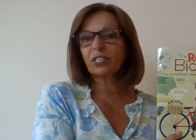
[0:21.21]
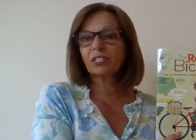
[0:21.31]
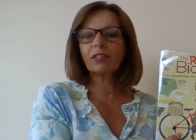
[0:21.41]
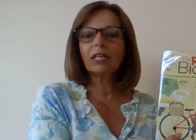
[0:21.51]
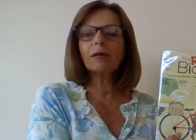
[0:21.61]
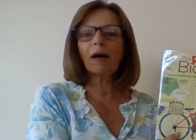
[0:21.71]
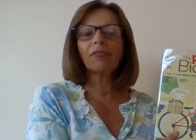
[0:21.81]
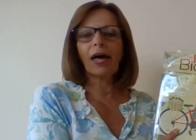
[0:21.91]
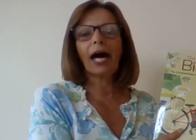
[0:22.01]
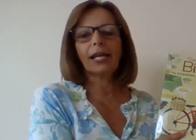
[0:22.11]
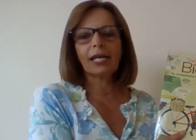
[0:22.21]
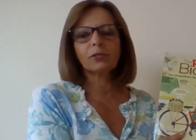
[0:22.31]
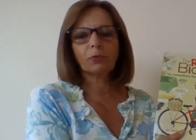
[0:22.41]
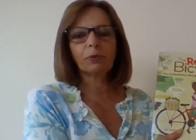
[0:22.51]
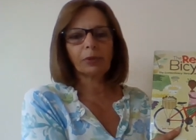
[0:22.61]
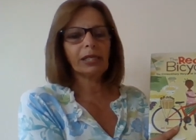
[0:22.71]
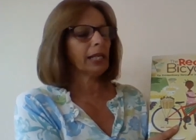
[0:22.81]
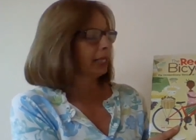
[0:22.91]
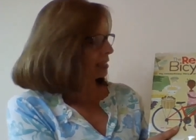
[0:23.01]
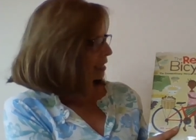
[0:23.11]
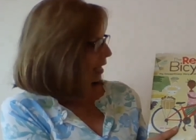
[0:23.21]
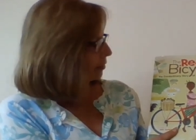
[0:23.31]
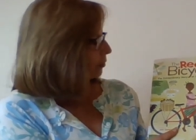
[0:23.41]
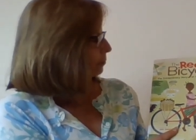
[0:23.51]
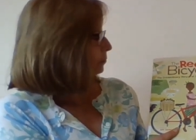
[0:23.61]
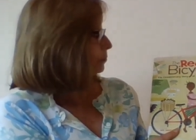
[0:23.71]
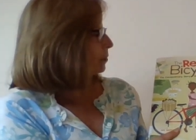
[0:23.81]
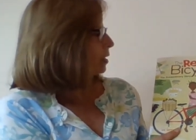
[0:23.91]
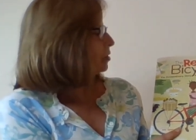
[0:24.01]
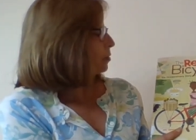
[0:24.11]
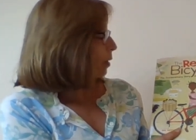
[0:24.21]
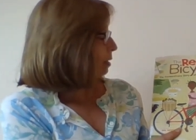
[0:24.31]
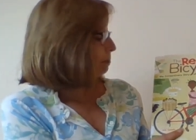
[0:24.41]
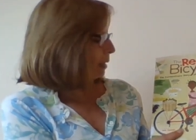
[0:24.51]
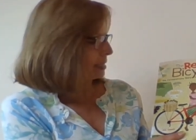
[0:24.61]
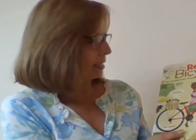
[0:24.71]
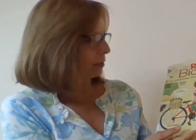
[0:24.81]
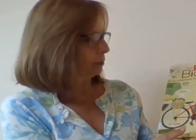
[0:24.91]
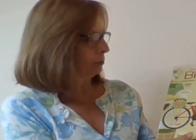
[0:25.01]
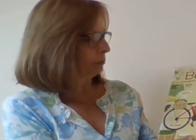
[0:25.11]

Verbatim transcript: so think about that as we're reading it together The Red Bicycle.